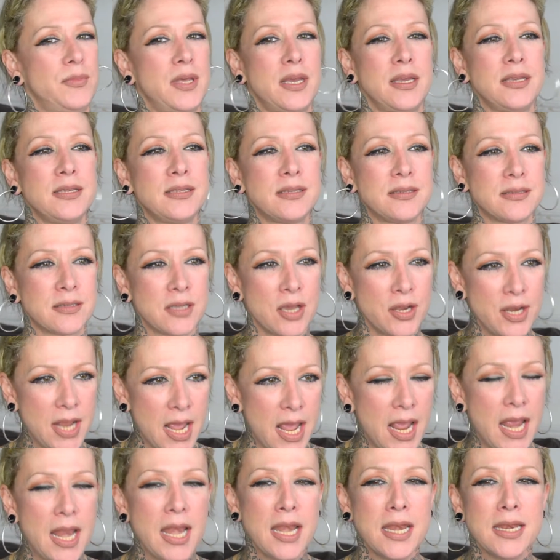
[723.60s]
is going
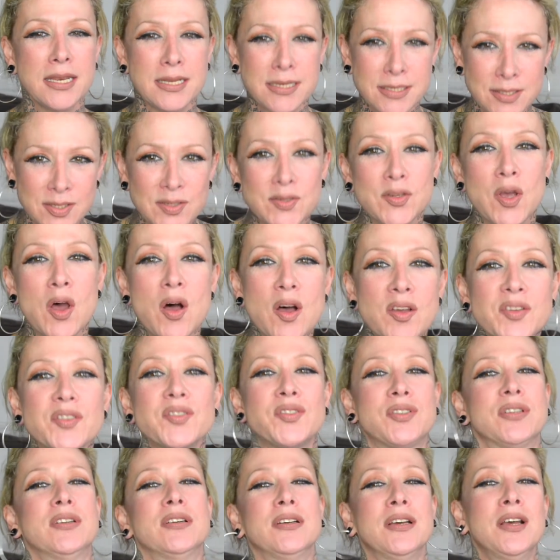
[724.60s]
to end in
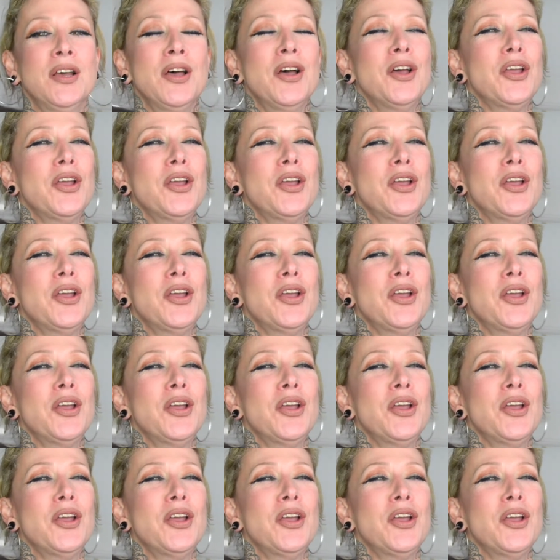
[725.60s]
disaster.